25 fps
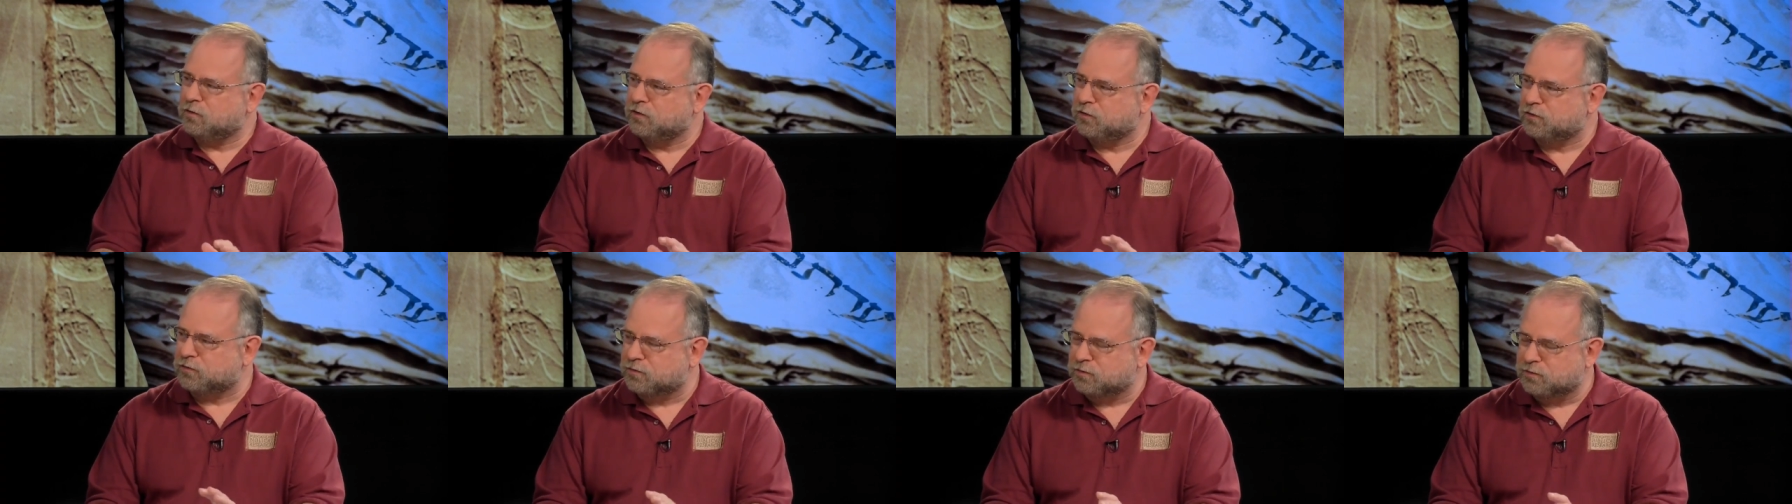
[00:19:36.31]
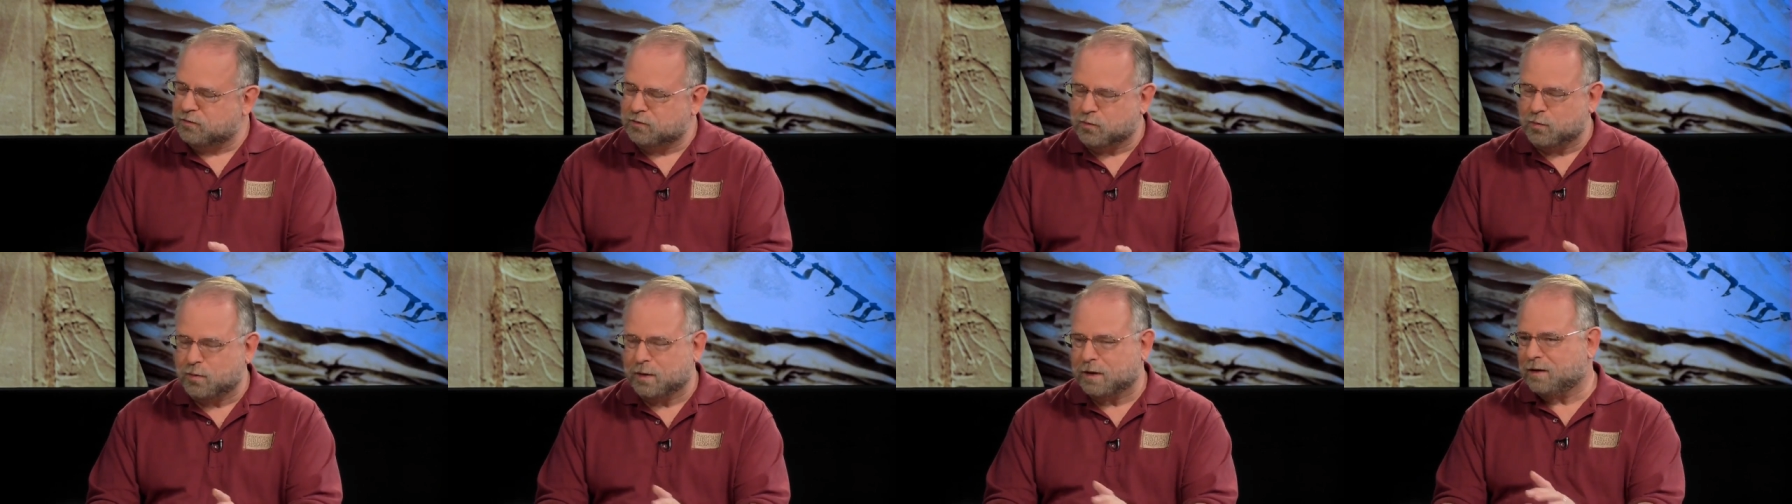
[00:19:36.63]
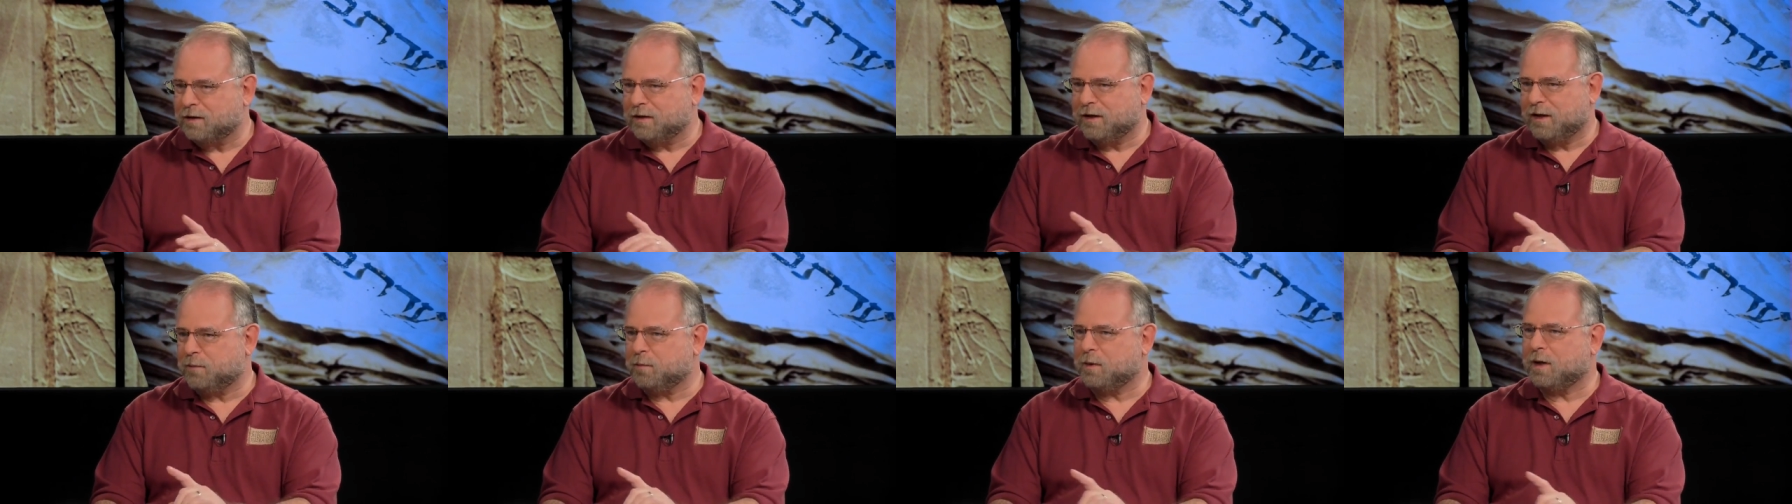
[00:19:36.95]
just
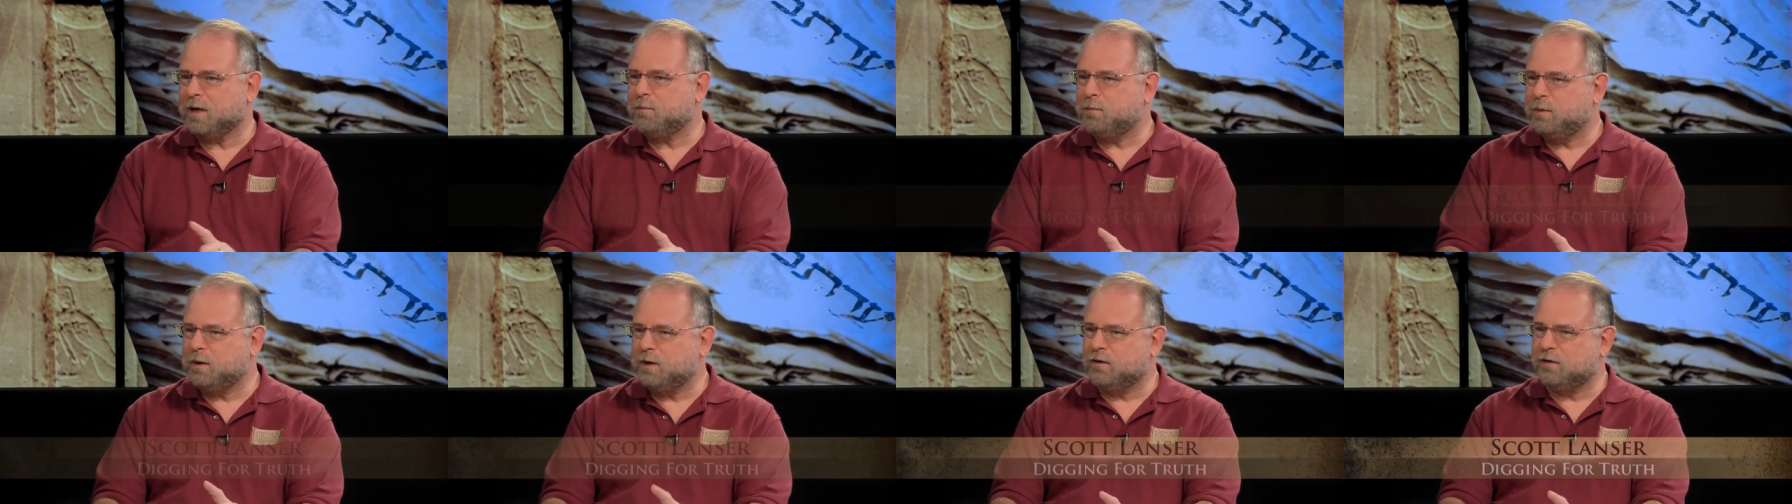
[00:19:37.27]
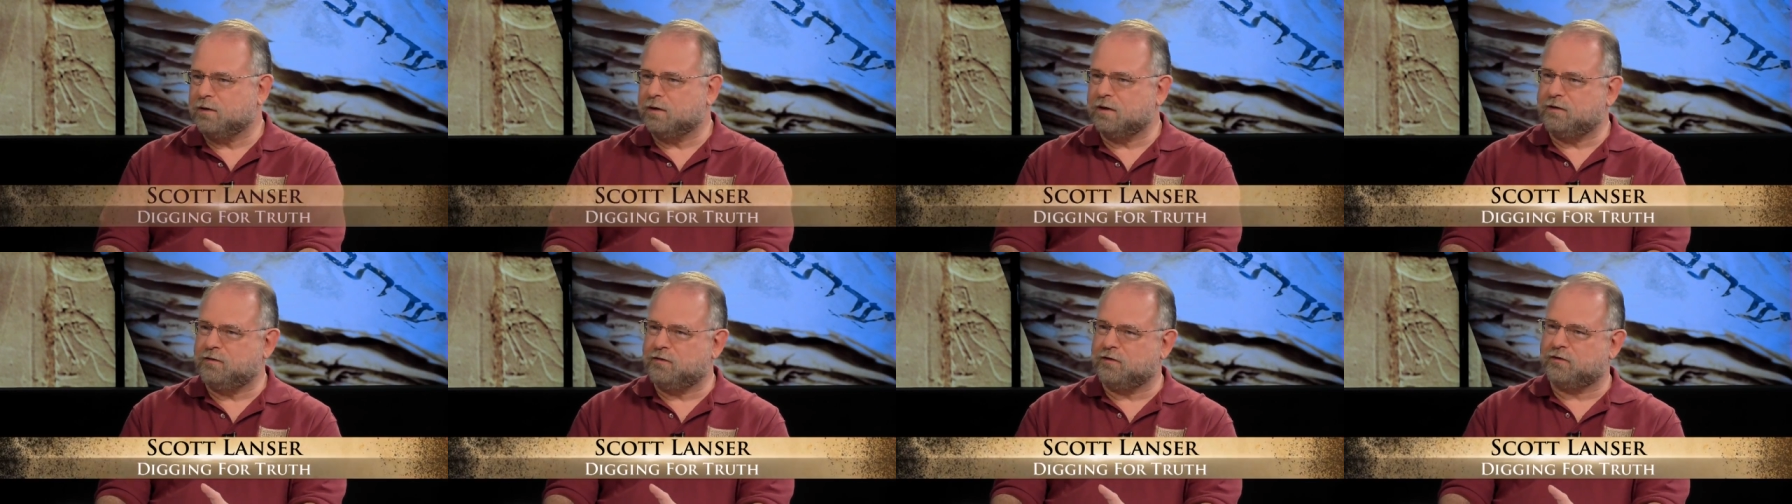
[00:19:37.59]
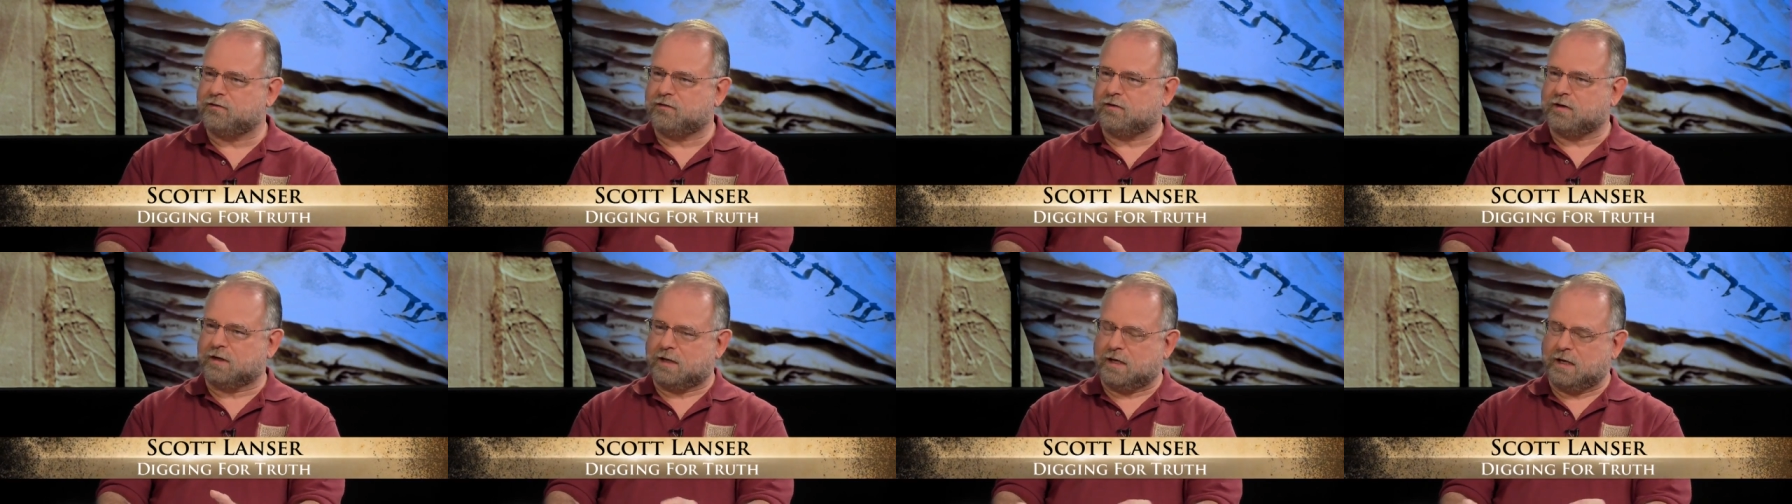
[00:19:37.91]
quickly, it might be good
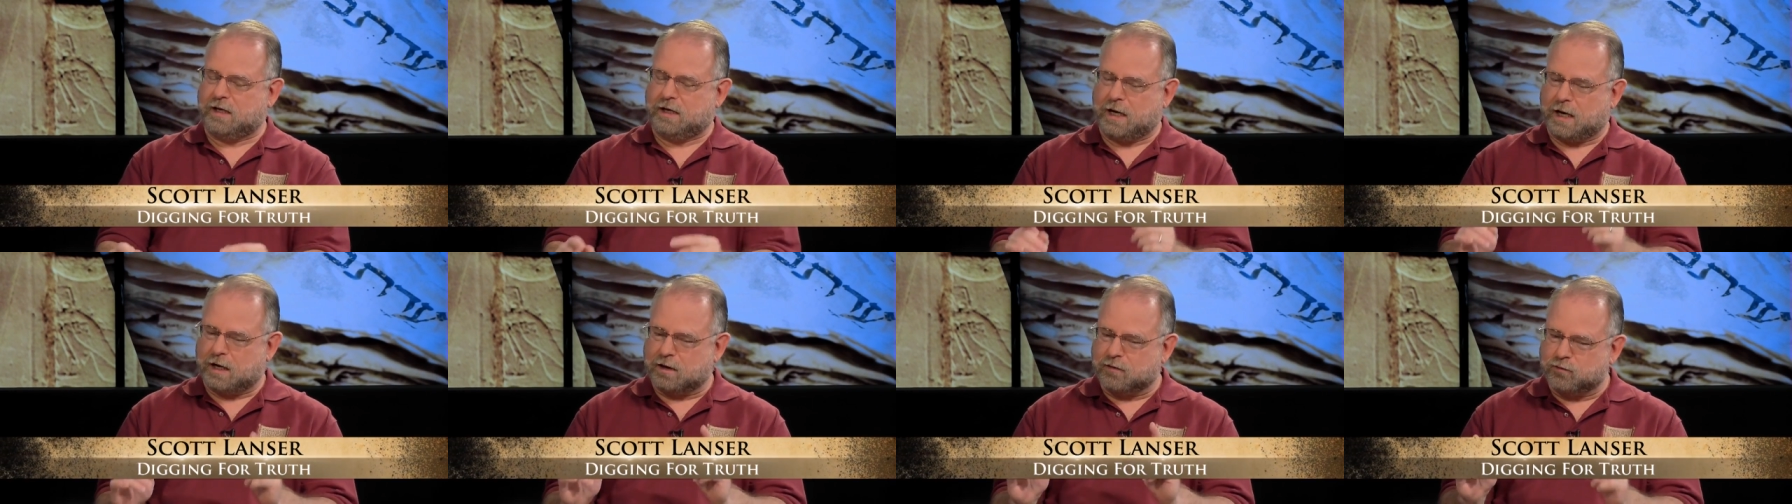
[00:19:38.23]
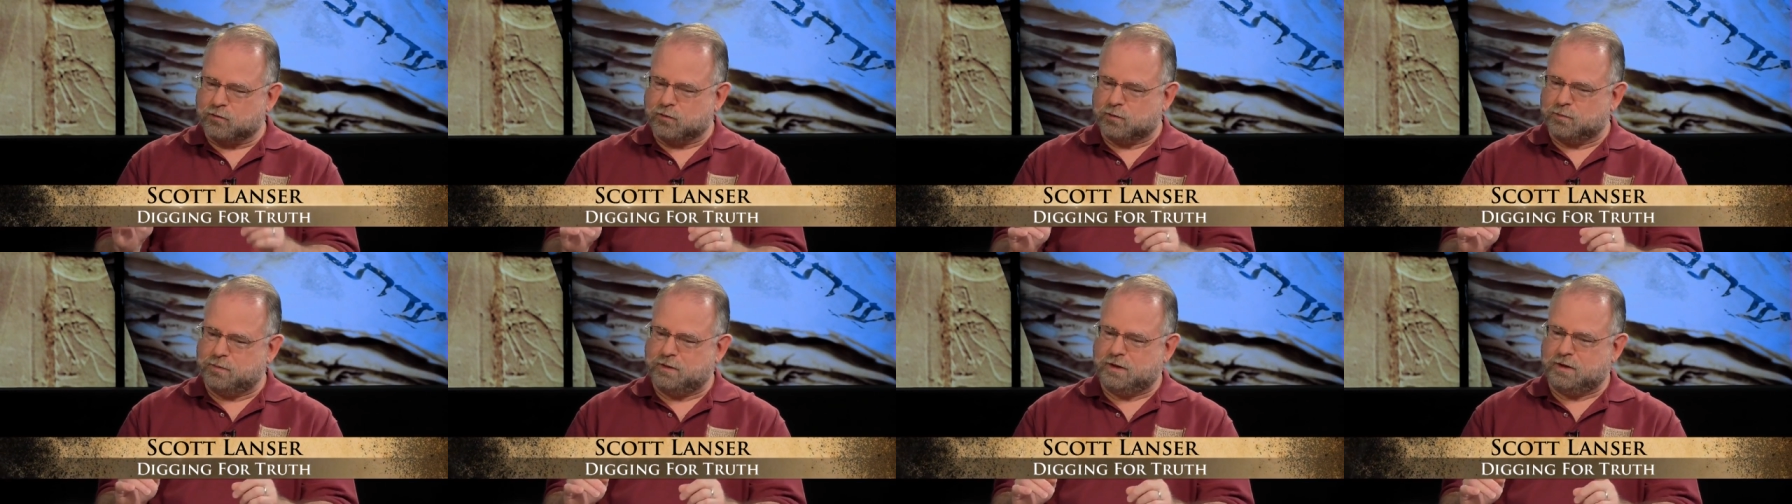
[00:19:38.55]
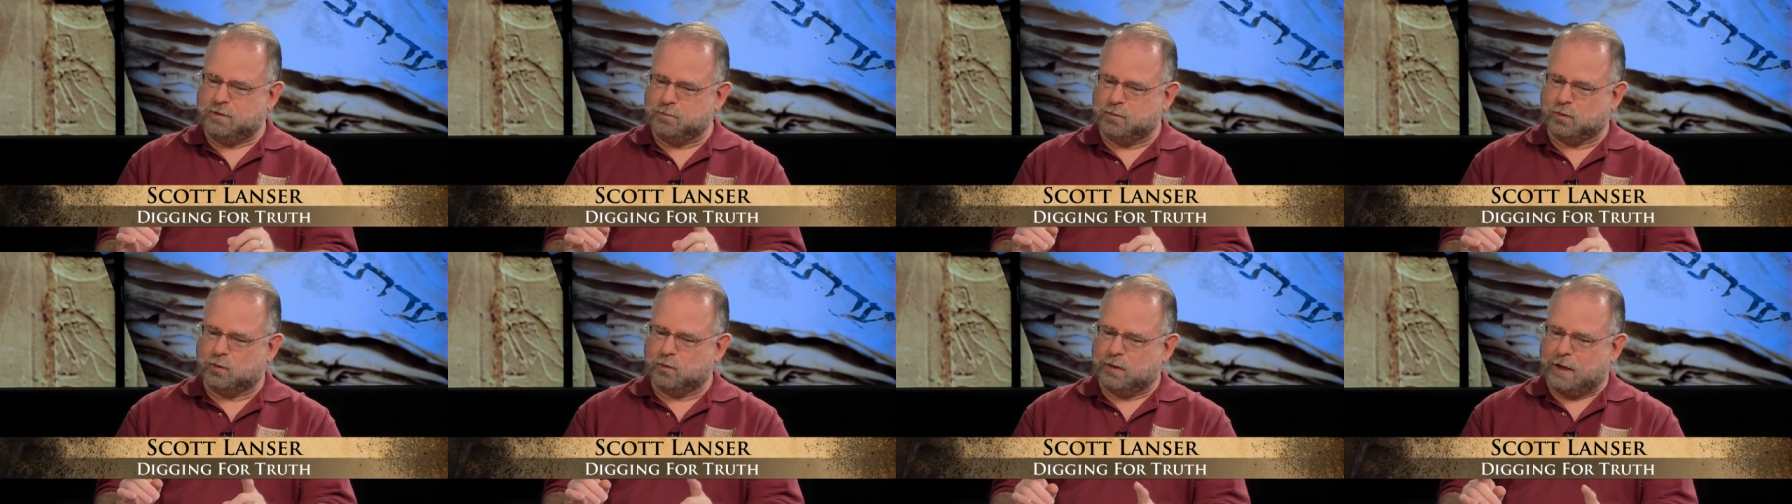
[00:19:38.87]
just to connect for
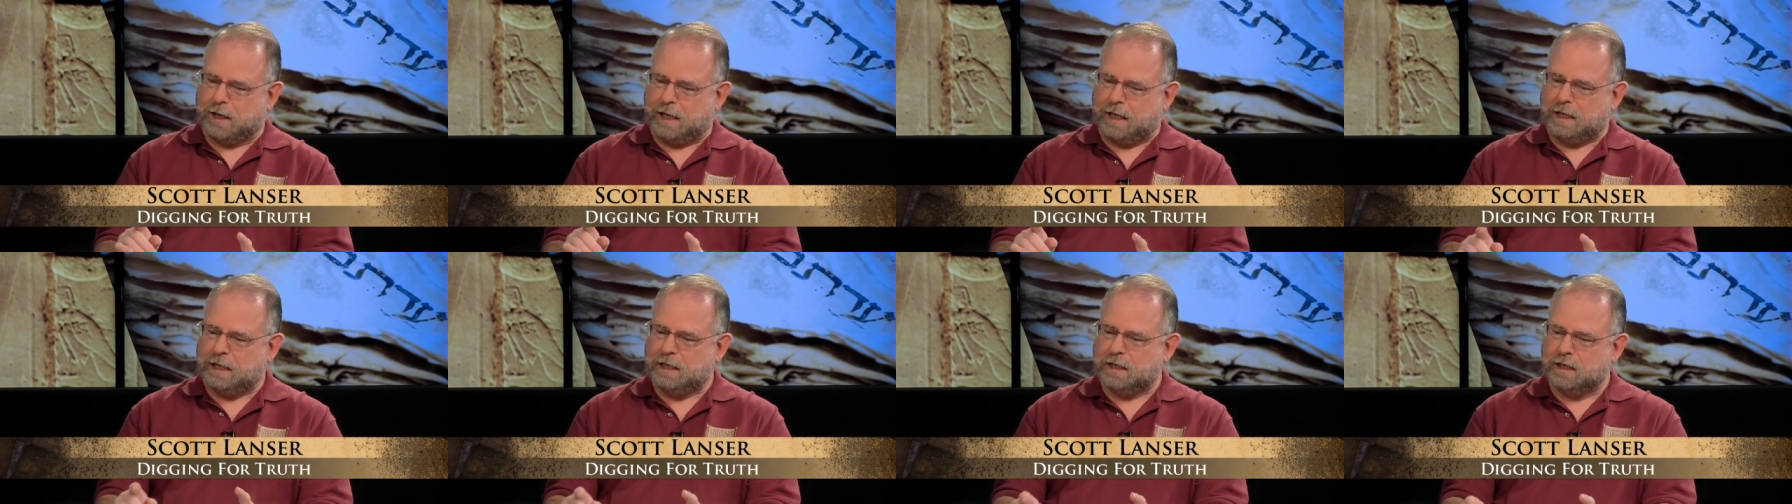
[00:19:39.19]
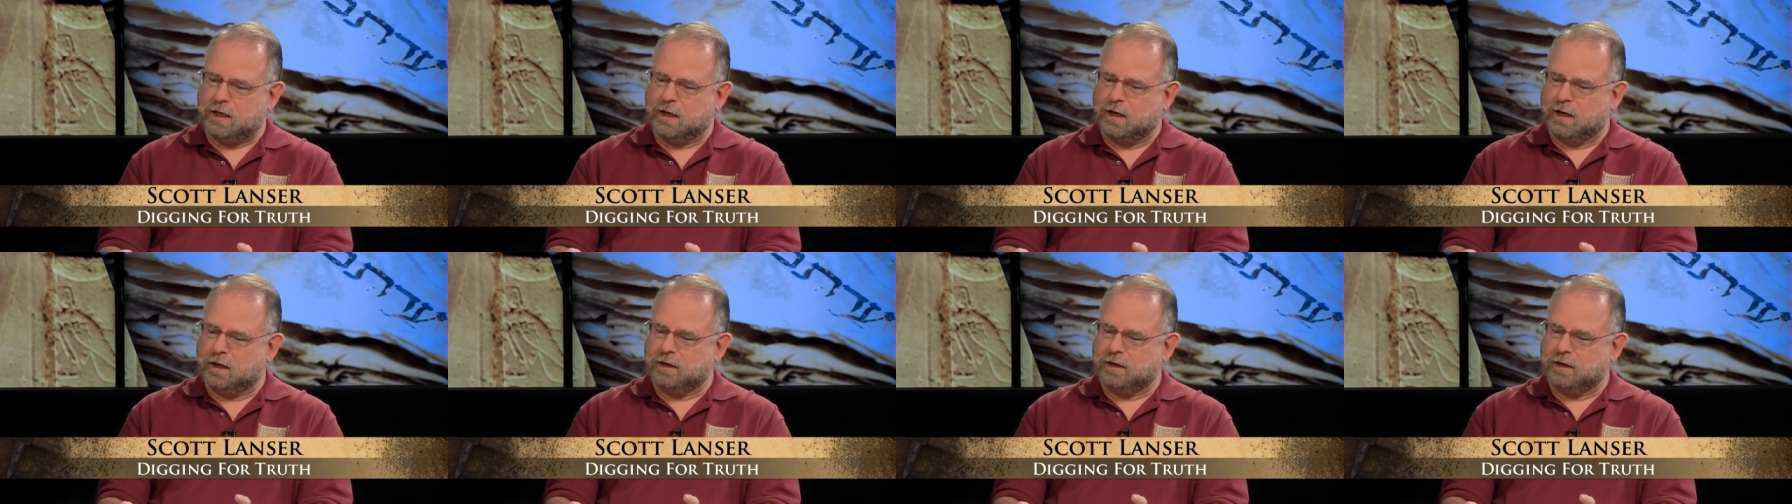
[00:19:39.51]
people that